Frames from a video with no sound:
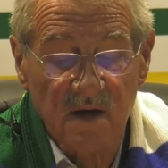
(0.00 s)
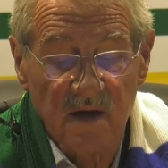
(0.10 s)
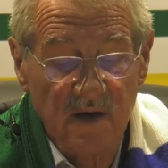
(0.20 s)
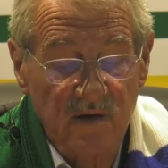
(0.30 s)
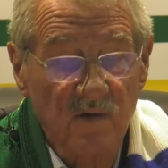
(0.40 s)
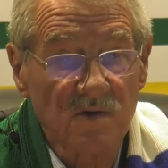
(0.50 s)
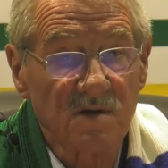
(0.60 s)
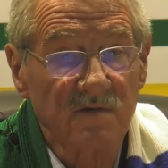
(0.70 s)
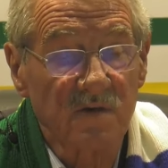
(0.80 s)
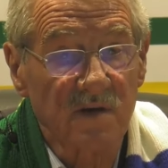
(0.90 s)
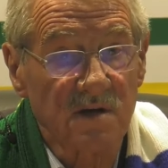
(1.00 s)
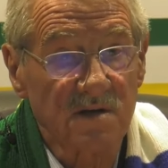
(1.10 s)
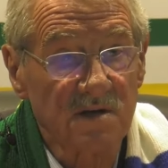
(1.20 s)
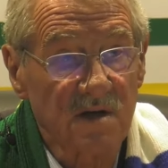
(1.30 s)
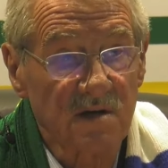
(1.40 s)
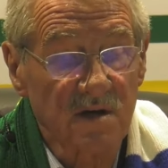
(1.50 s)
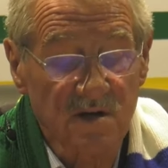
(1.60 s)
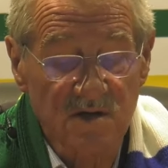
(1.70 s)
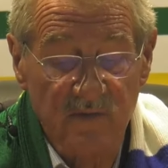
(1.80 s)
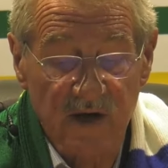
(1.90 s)
and also for the existing
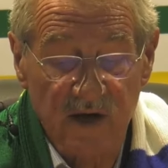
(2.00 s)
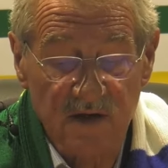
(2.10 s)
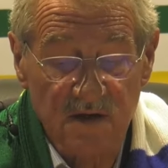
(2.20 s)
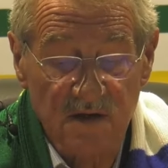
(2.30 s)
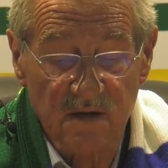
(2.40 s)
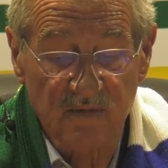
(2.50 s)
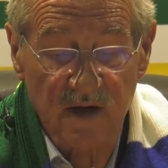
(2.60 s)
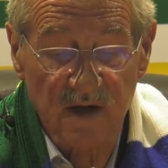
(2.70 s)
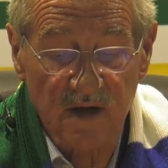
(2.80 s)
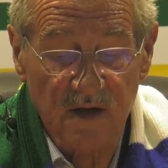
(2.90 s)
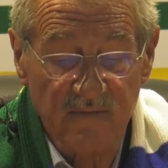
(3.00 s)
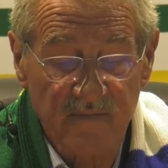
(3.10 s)
tenders to be cancelled immediately.